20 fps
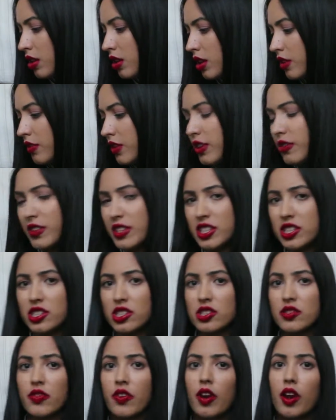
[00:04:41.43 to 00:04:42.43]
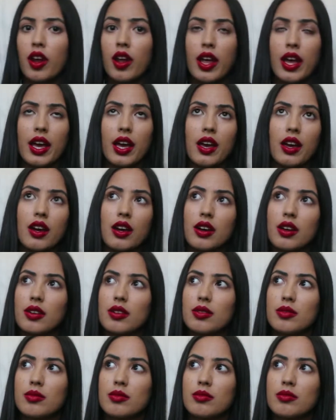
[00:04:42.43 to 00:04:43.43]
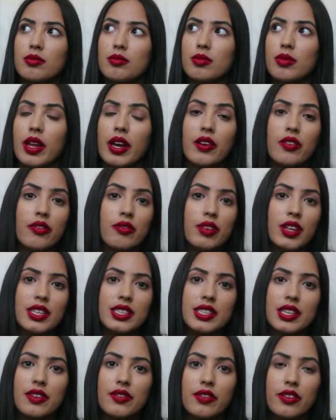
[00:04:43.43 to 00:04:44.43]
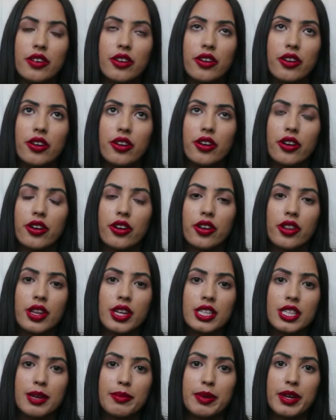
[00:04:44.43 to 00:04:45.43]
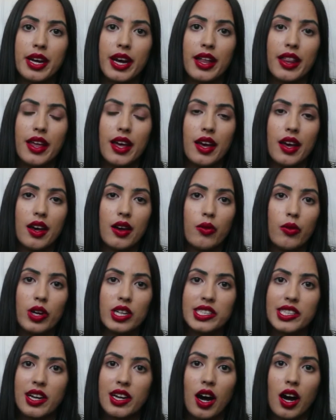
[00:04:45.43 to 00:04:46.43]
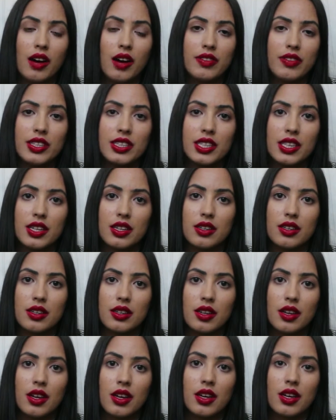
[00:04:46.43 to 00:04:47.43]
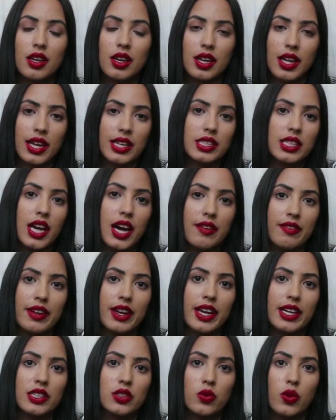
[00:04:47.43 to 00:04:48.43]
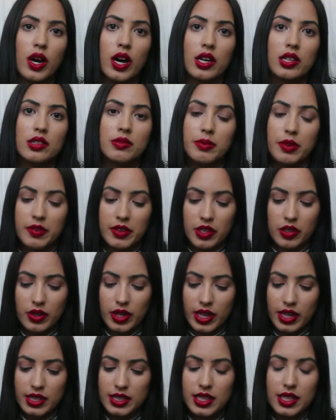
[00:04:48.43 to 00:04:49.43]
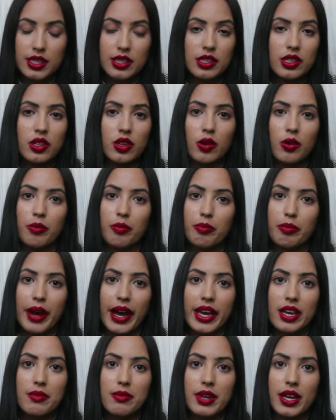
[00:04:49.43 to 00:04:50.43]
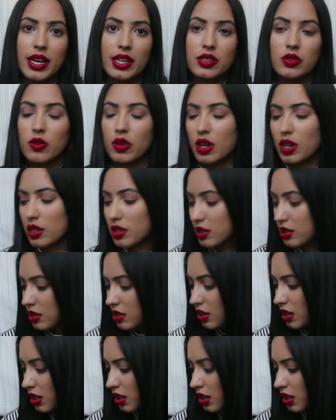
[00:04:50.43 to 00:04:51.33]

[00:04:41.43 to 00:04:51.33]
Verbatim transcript: even if it's just for like like let's say for the type of guy that works in an office and he likes to have a nice watch maybe you ladies can you know buy him a nice watch